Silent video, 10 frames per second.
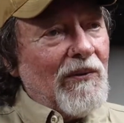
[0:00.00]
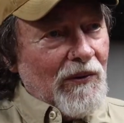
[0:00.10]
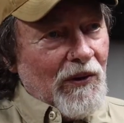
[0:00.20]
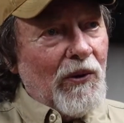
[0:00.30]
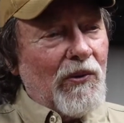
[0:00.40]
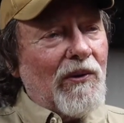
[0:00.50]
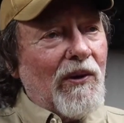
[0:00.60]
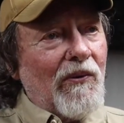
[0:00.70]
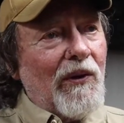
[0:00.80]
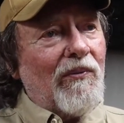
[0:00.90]
using the
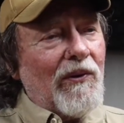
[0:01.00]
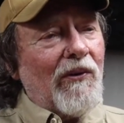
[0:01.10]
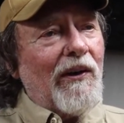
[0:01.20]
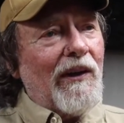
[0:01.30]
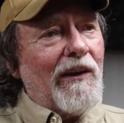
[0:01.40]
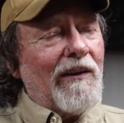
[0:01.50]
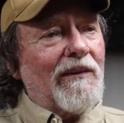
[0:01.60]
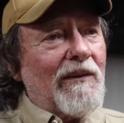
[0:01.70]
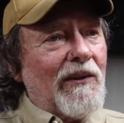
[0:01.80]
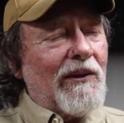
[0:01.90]
drift and drag at